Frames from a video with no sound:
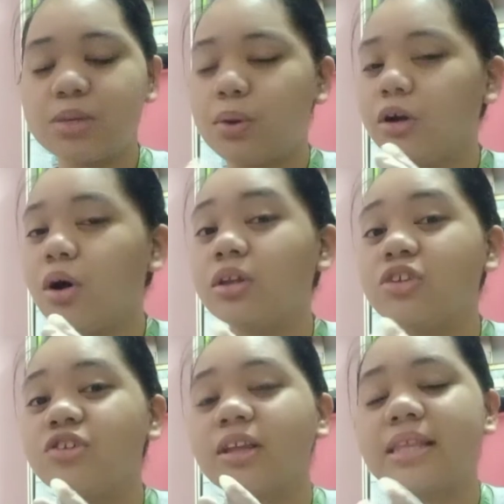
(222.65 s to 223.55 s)
We are going to
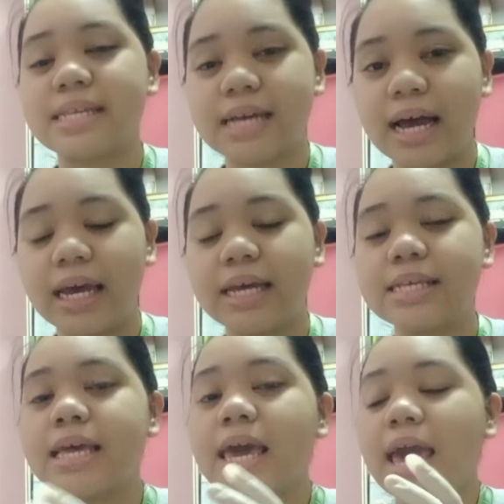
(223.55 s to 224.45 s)
check the
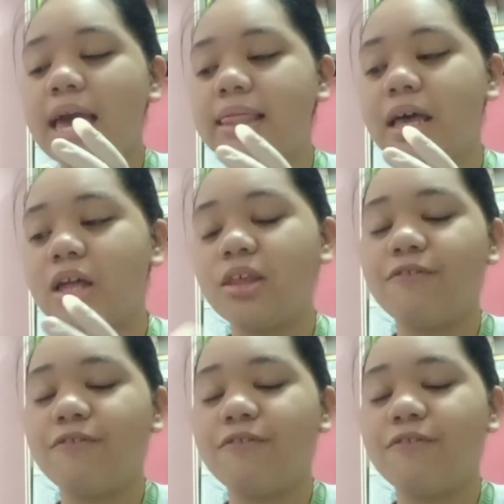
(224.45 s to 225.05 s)
size and then